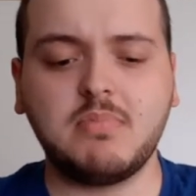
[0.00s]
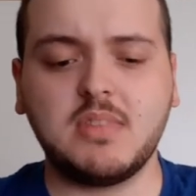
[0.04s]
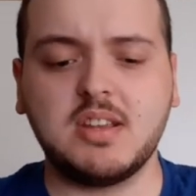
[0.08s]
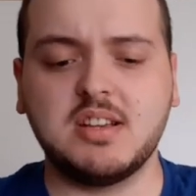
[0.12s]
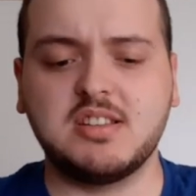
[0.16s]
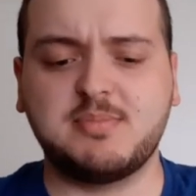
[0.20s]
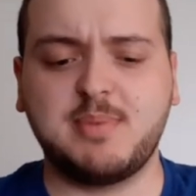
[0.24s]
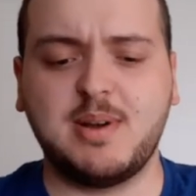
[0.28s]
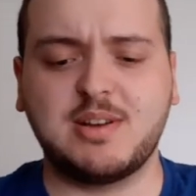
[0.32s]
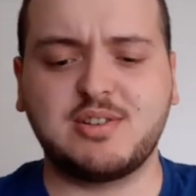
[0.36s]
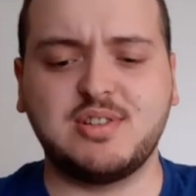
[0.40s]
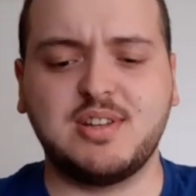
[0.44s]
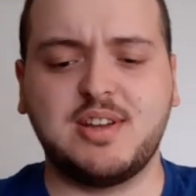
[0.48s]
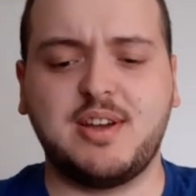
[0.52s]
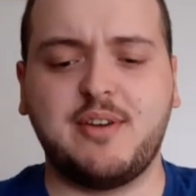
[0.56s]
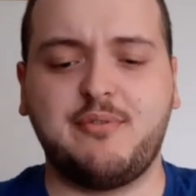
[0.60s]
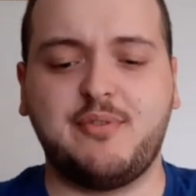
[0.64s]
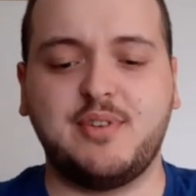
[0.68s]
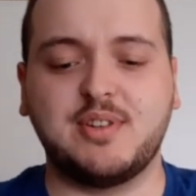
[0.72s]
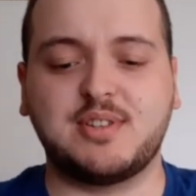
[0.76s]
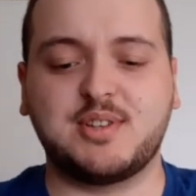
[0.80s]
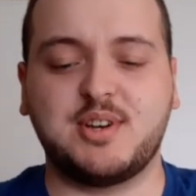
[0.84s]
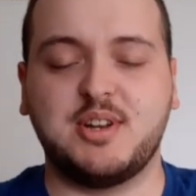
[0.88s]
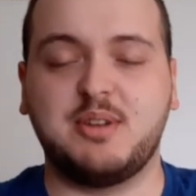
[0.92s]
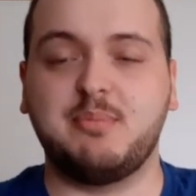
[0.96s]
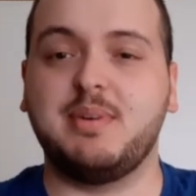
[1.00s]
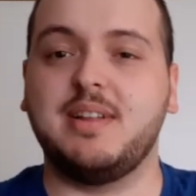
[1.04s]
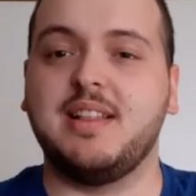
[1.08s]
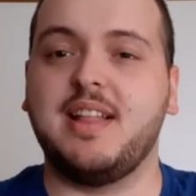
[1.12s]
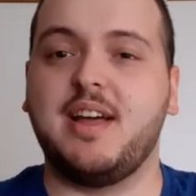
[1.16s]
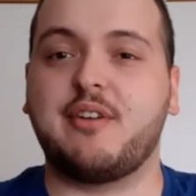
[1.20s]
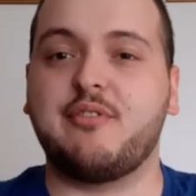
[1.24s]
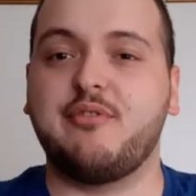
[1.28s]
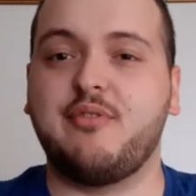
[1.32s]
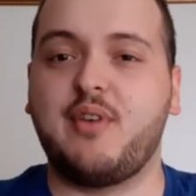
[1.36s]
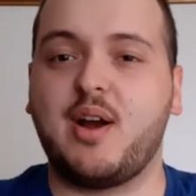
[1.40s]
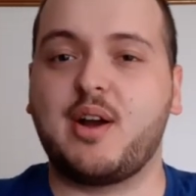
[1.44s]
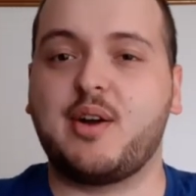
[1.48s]
Especially if it's going to be
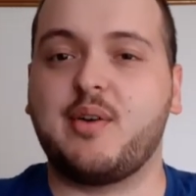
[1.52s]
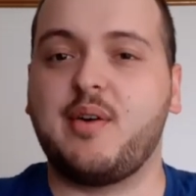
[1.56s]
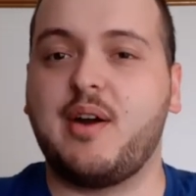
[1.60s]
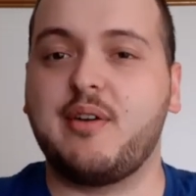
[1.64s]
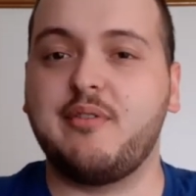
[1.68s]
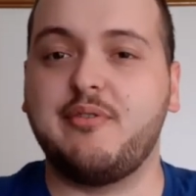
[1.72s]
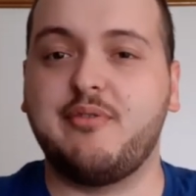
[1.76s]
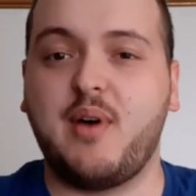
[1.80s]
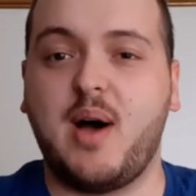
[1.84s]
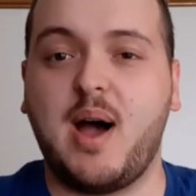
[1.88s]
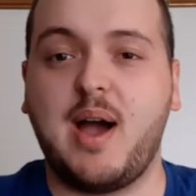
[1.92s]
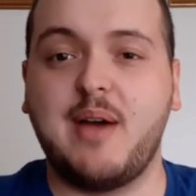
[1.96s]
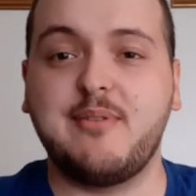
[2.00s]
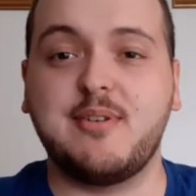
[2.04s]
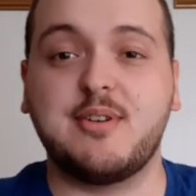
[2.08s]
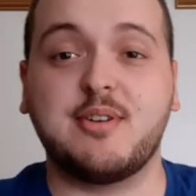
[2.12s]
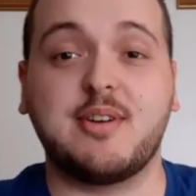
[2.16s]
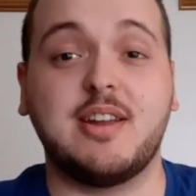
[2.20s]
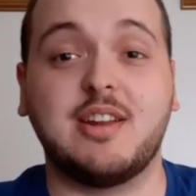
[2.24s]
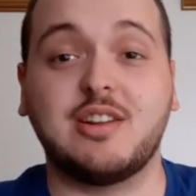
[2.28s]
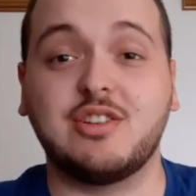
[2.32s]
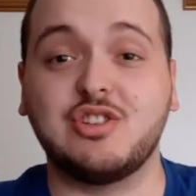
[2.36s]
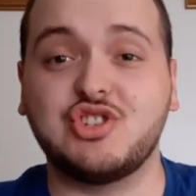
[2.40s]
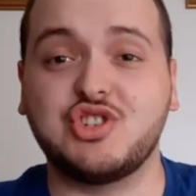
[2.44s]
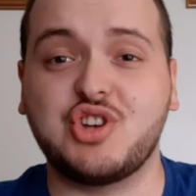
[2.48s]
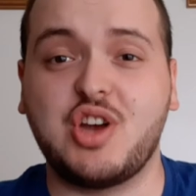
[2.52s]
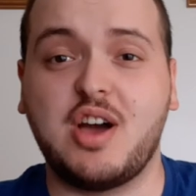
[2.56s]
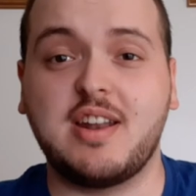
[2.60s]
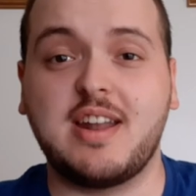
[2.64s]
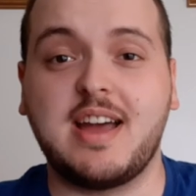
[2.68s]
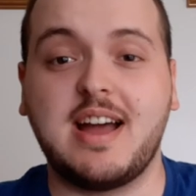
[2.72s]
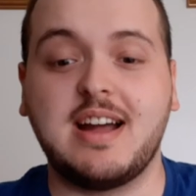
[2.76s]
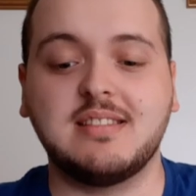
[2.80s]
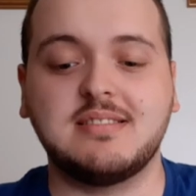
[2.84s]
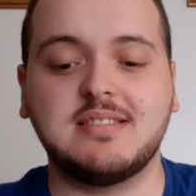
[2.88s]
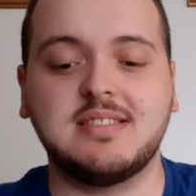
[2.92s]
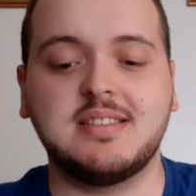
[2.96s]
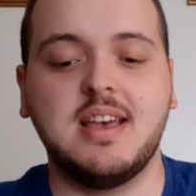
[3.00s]
like Far Cry 5 and you're getting shot
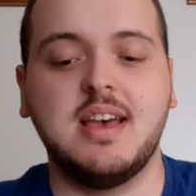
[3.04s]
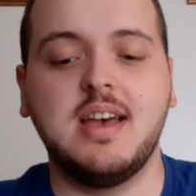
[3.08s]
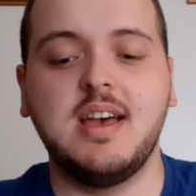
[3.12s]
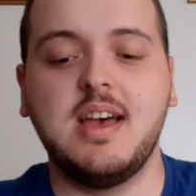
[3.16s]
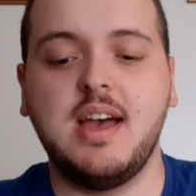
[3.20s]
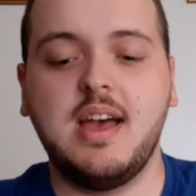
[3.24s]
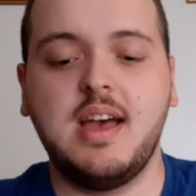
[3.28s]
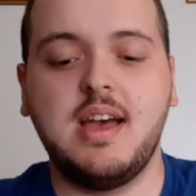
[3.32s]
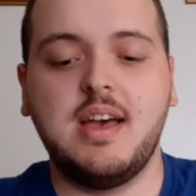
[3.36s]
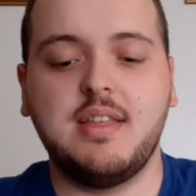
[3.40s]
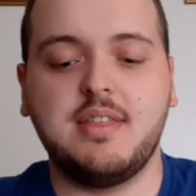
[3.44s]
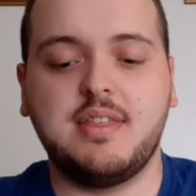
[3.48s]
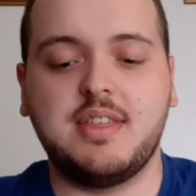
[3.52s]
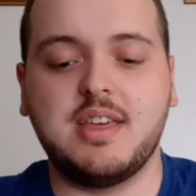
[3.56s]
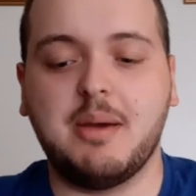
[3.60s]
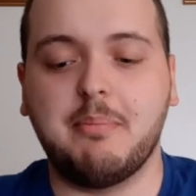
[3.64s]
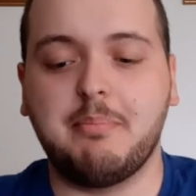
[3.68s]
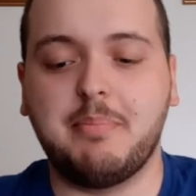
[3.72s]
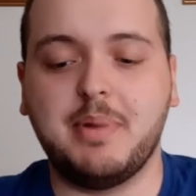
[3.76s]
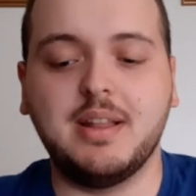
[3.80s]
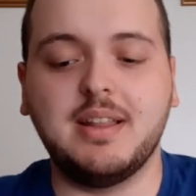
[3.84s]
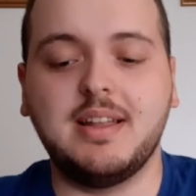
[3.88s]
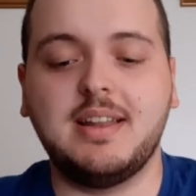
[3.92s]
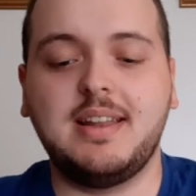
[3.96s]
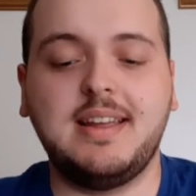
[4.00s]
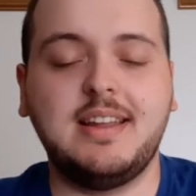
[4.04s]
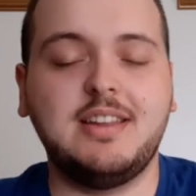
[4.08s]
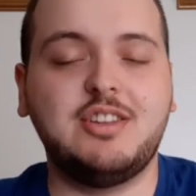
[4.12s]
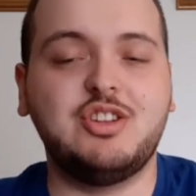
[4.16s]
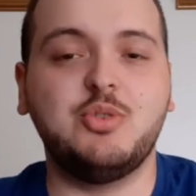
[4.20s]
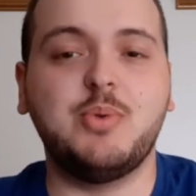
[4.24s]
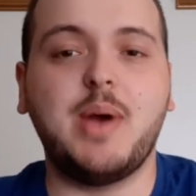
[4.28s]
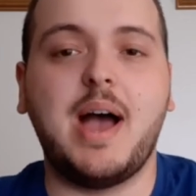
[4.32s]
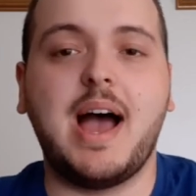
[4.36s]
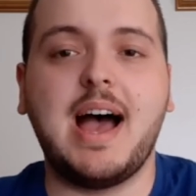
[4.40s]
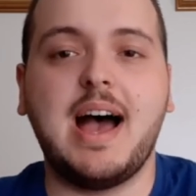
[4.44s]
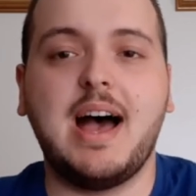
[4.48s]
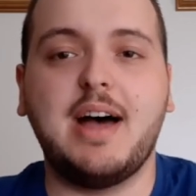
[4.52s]
at, the ability
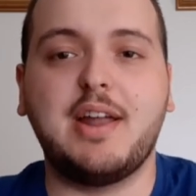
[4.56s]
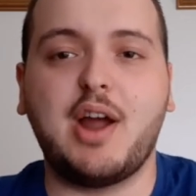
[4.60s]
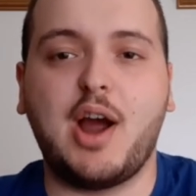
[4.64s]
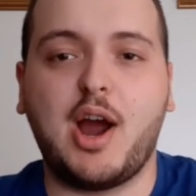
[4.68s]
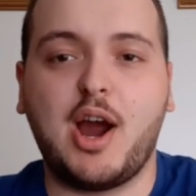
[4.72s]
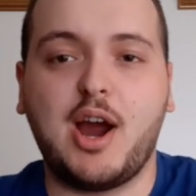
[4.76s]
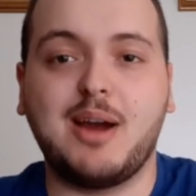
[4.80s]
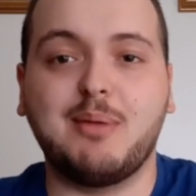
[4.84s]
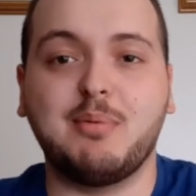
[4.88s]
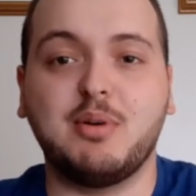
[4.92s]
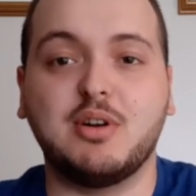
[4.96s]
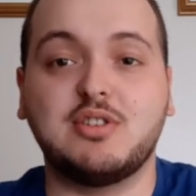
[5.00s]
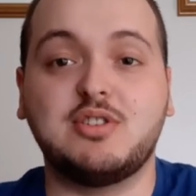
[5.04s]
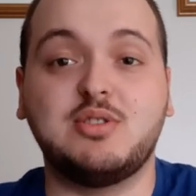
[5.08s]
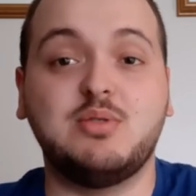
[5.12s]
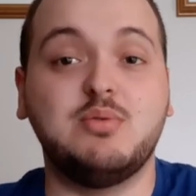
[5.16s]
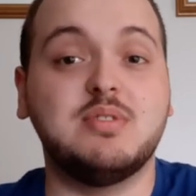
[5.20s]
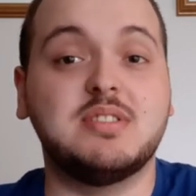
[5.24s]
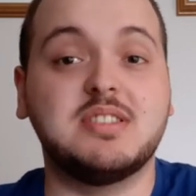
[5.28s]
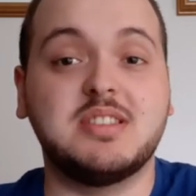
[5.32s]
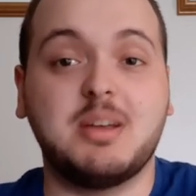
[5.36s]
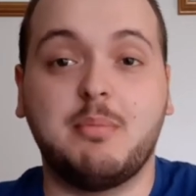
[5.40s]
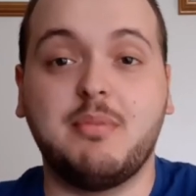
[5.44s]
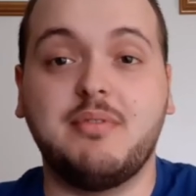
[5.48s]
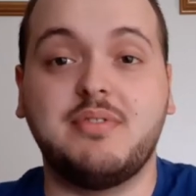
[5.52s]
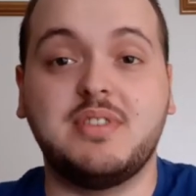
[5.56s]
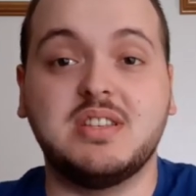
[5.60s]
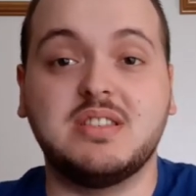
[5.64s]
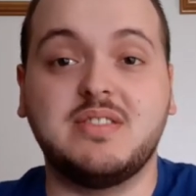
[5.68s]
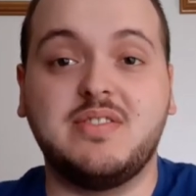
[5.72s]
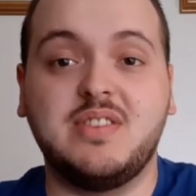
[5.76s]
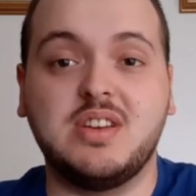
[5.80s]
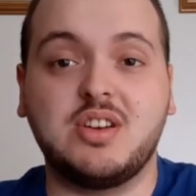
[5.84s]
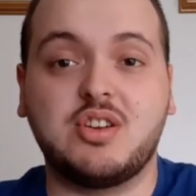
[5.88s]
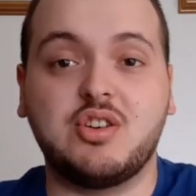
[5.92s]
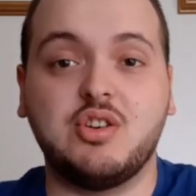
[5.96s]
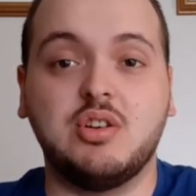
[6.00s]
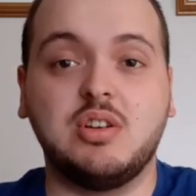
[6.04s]
to add armor to some of these
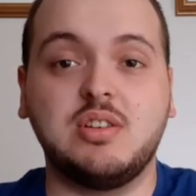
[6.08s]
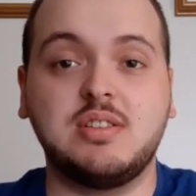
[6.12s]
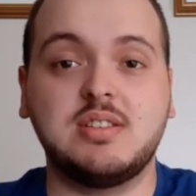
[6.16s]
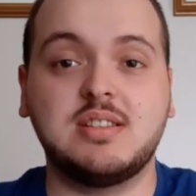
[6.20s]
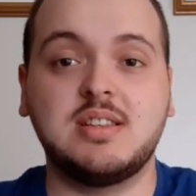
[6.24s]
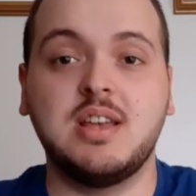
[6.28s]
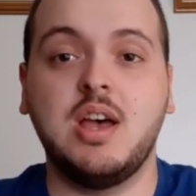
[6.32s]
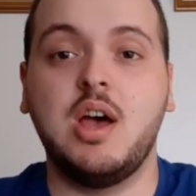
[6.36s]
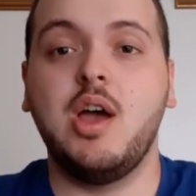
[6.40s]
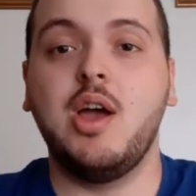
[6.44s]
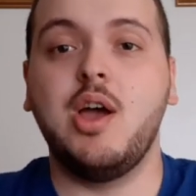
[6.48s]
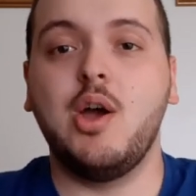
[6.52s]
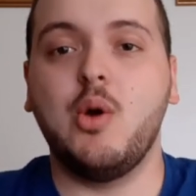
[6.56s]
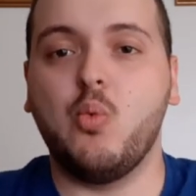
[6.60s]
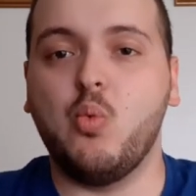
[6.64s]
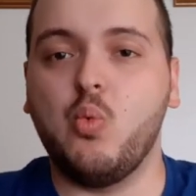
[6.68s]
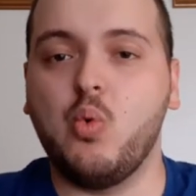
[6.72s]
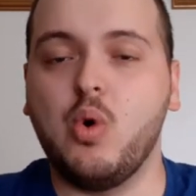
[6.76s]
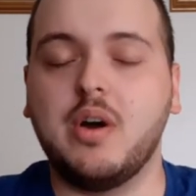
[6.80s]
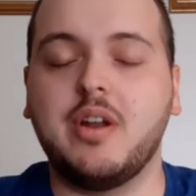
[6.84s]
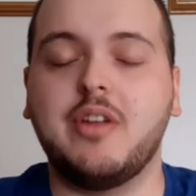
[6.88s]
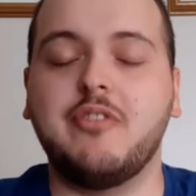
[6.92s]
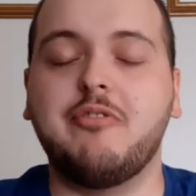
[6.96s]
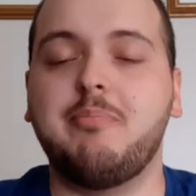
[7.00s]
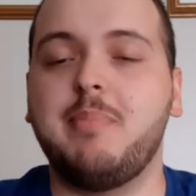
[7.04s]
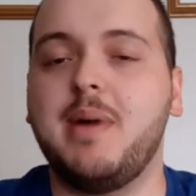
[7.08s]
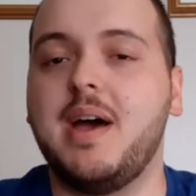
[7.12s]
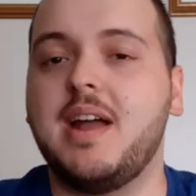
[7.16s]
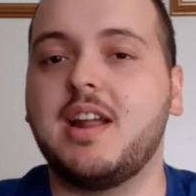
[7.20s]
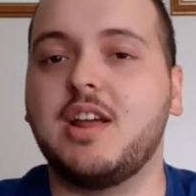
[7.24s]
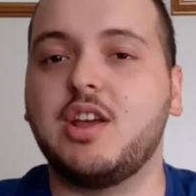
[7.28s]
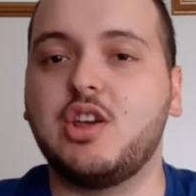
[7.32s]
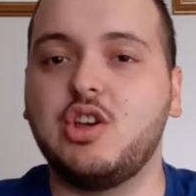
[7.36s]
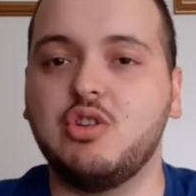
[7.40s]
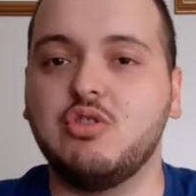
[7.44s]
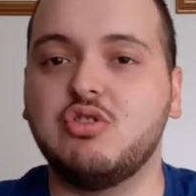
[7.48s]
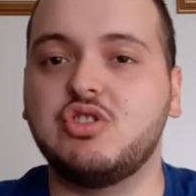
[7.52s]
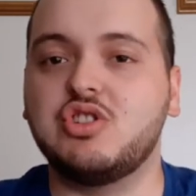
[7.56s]
vehicles would have been a
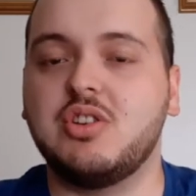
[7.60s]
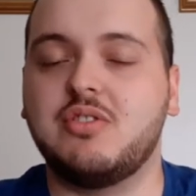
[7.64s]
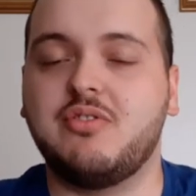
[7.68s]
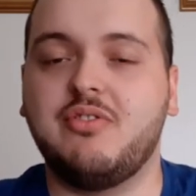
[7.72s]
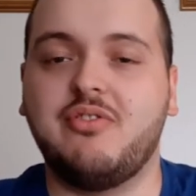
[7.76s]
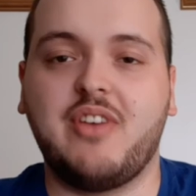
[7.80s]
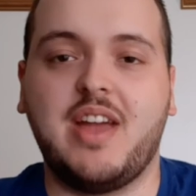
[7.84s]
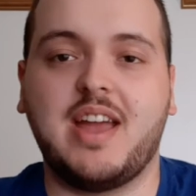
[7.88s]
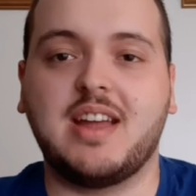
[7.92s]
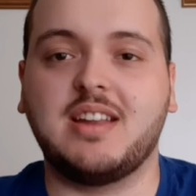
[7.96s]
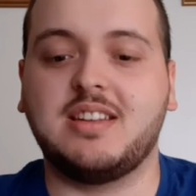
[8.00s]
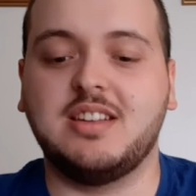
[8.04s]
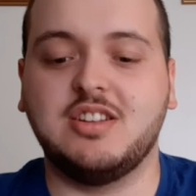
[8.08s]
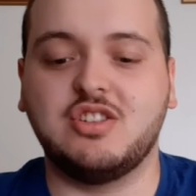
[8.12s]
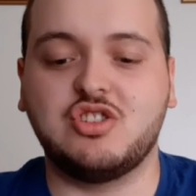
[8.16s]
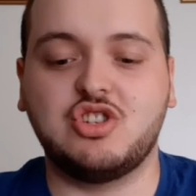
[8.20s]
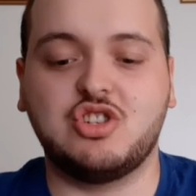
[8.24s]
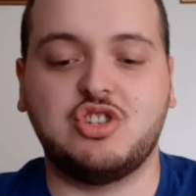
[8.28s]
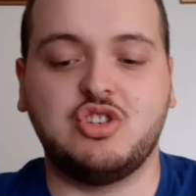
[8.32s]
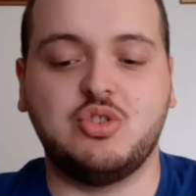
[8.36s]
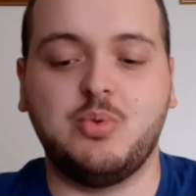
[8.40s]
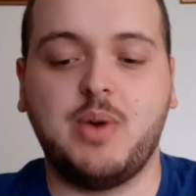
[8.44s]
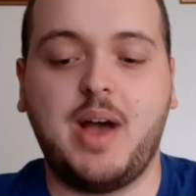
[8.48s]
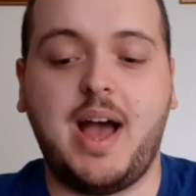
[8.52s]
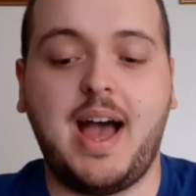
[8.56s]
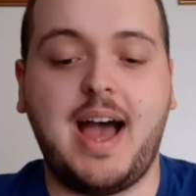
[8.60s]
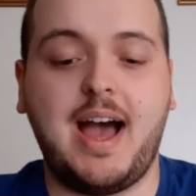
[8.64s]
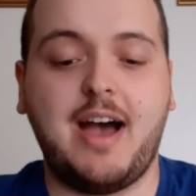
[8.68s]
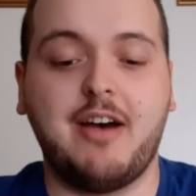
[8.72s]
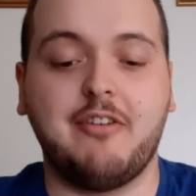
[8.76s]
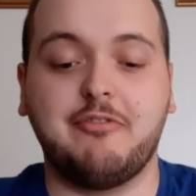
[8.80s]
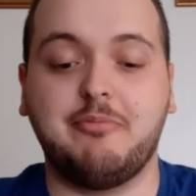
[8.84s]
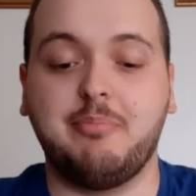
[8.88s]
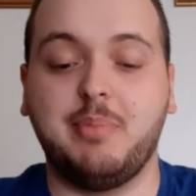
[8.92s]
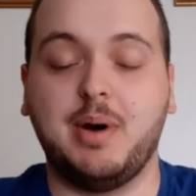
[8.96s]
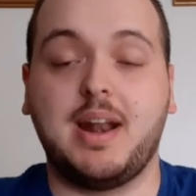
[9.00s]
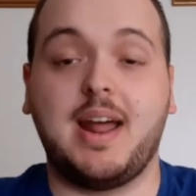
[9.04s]
huge advantage to have.